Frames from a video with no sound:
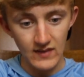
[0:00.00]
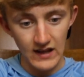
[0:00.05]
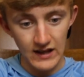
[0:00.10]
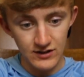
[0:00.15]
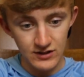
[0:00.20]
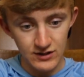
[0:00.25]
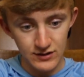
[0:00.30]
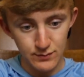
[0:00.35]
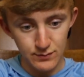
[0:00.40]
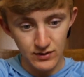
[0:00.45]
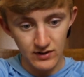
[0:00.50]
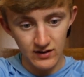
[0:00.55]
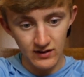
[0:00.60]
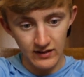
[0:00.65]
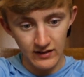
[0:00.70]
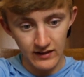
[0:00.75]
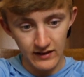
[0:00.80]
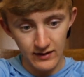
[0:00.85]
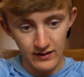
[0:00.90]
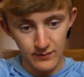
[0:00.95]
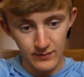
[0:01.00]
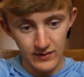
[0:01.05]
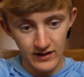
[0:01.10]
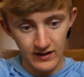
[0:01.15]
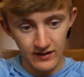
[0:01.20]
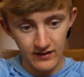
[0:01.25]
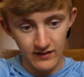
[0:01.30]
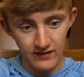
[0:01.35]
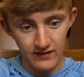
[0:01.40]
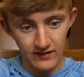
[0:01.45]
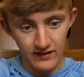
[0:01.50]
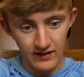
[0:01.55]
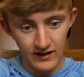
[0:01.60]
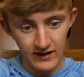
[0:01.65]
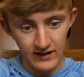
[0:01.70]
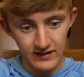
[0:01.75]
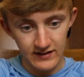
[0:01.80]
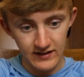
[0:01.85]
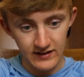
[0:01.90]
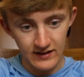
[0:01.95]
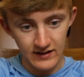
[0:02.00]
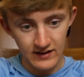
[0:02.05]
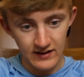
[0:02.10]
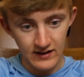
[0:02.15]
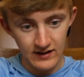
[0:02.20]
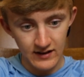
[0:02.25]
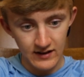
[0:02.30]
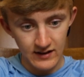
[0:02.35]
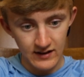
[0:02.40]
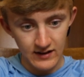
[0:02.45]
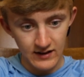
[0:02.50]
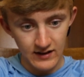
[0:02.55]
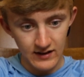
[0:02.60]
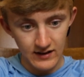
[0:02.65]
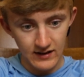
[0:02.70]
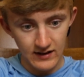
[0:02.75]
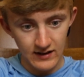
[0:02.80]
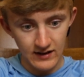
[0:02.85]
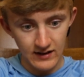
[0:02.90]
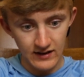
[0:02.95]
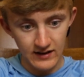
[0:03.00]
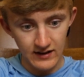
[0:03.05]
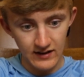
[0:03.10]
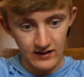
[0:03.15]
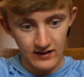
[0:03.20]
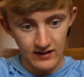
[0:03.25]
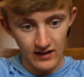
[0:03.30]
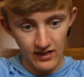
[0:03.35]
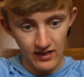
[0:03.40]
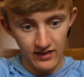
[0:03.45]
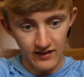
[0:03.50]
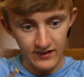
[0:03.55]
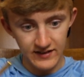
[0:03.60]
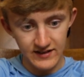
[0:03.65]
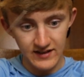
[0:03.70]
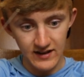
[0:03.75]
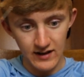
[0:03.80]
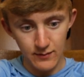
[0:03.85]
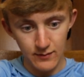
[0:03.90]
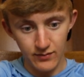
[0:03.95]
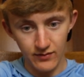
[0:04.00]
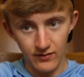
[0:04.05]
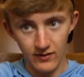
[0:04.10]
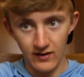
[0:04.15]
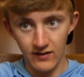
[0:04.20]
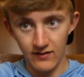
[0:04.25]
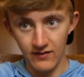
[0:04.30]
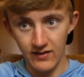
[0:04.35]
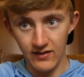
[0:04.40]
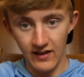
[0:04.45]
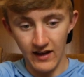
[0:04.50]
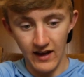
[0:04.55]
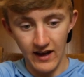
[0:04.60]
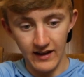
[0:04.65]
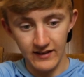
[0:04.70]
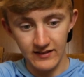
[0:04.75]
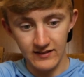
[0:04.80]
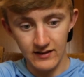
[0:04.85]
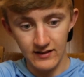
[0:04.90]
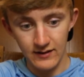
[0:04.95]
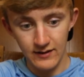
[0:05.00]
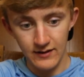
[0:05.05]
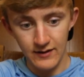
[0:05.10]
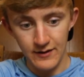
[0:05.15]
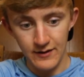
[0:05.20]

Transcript: and just put a little bit right on the tip of that.